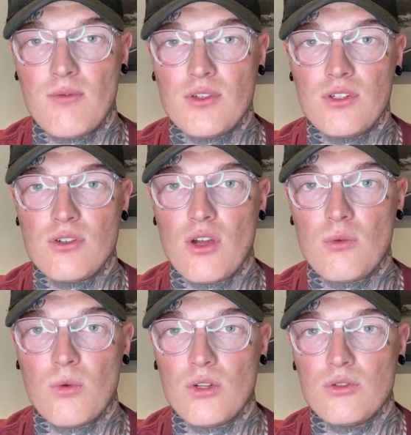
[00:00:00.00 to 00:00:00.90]
and you know
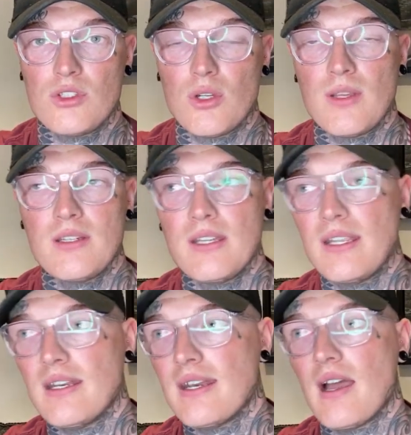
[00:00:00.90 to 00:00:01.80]
what you're doing in
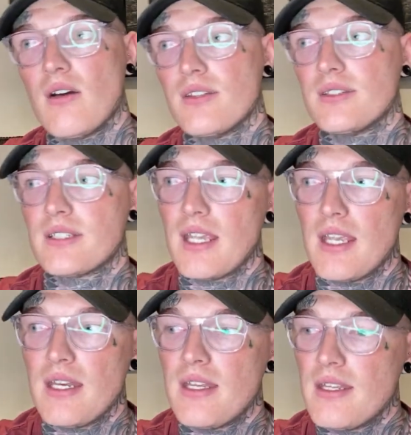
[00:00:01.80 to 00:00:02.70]
and out of the
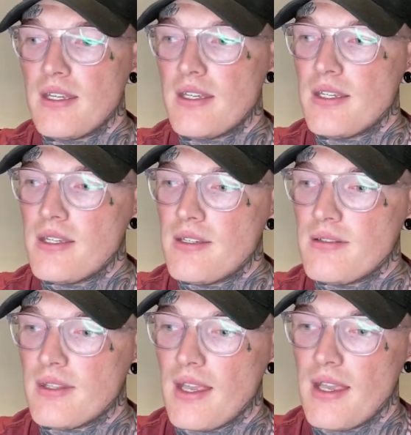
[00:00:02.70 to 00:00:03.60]
skin.
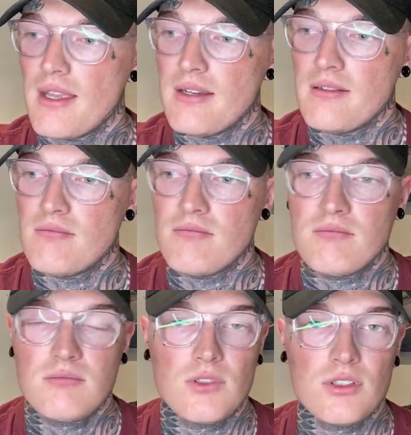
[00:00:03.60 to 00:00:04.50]
Then
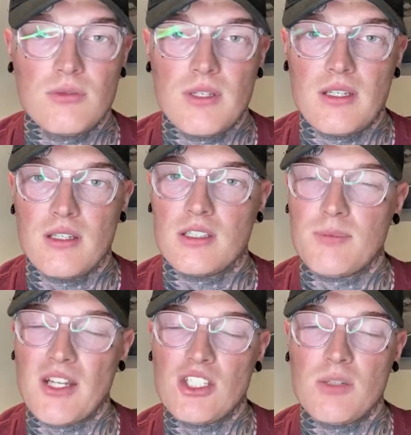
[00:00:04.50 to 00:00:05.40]
you're sweet.
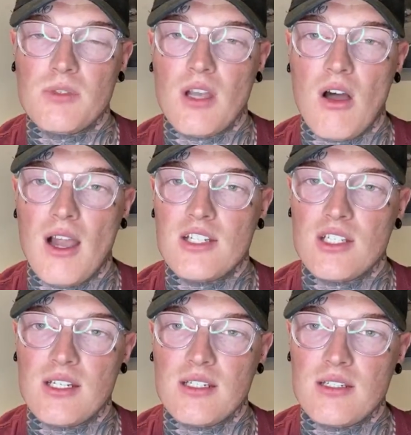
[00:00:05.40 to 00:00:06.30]
Especially with the
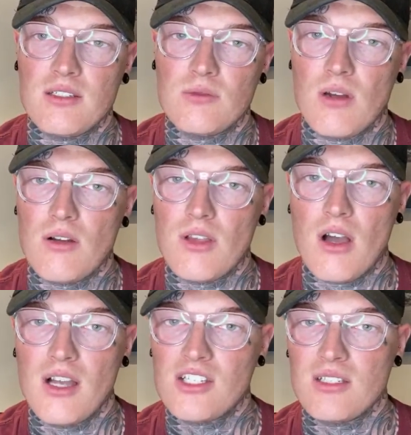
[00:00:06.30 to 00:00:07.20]
hygiene as well. The
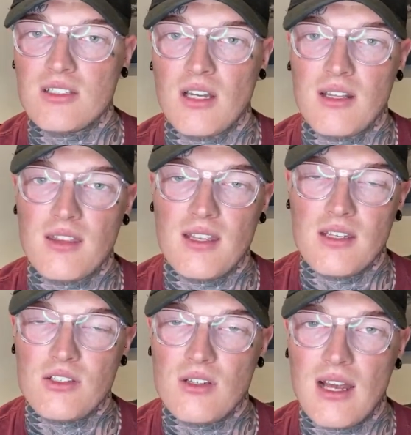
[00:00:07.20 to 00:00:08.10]
hygiene side of
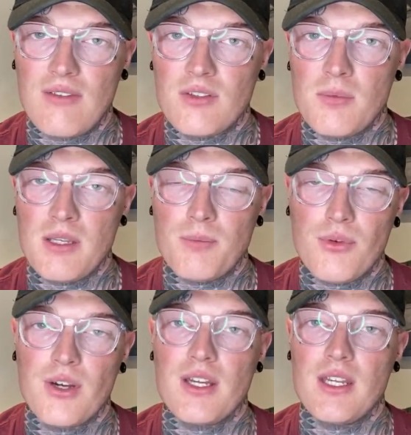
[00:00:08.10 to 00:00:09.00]
things, you have to be
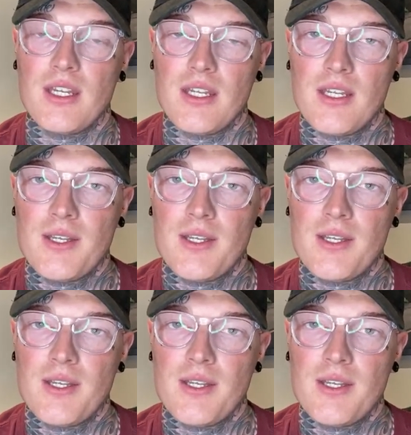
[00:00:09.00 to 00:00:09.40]
pretty